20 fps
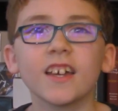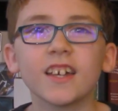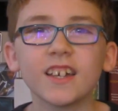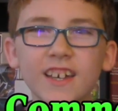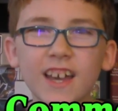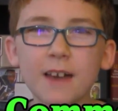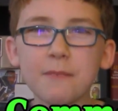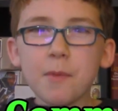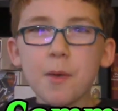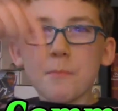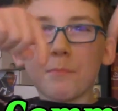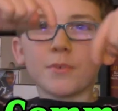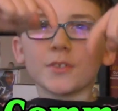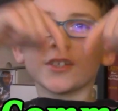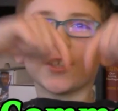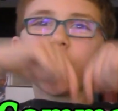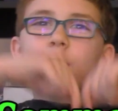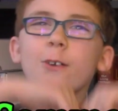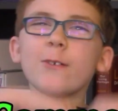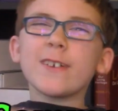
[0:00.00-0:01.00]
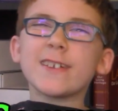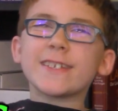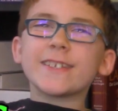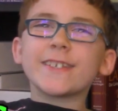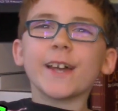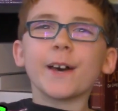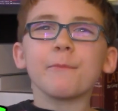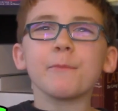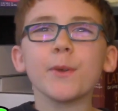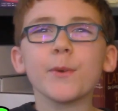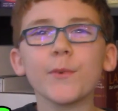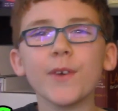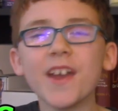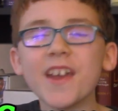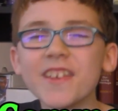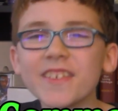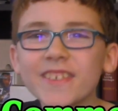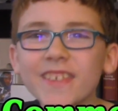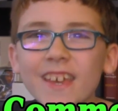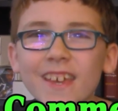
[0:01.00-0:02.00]
Comment below and tell me what
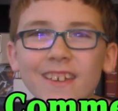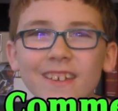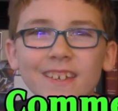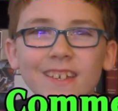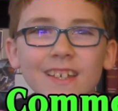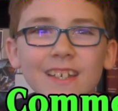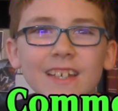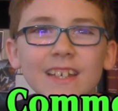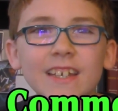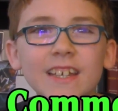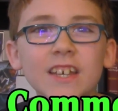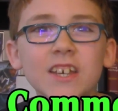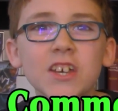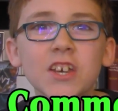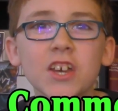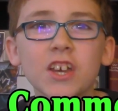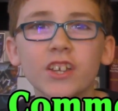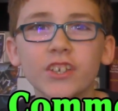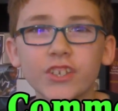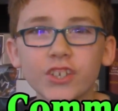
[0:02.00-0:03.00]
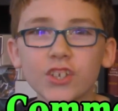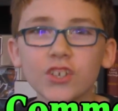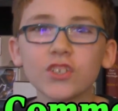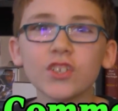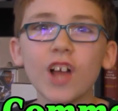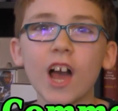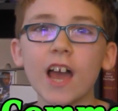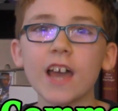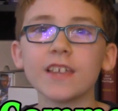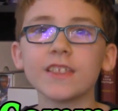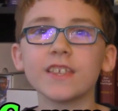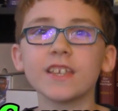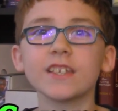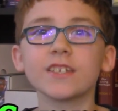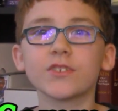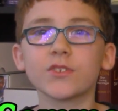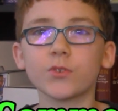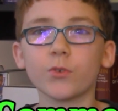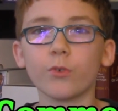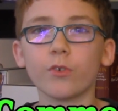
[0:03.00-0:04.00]
you think. Do you like
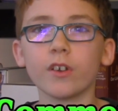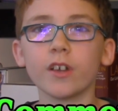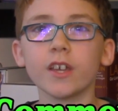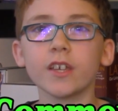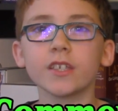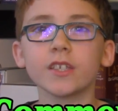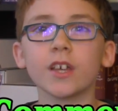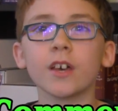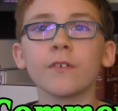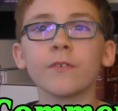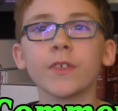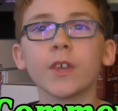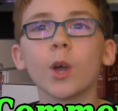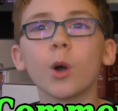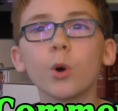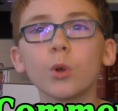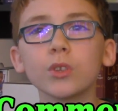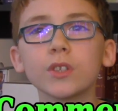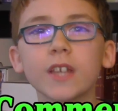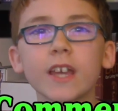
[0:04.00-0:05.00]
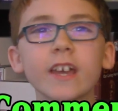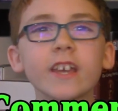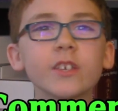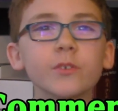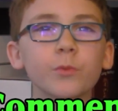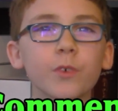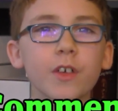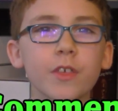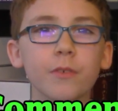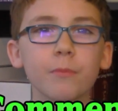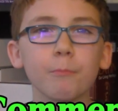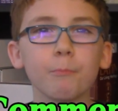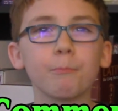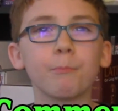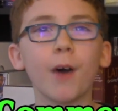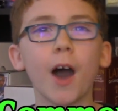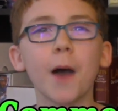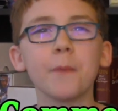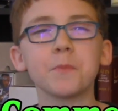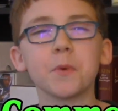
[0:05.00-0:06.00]
these stories of the old days with
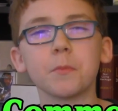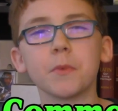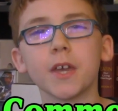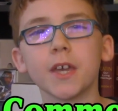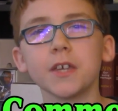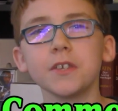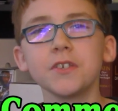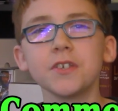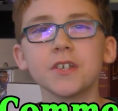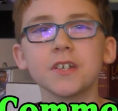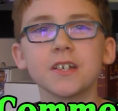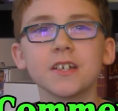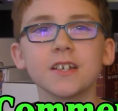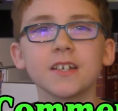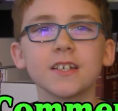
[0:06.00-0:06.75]
Papa Mage?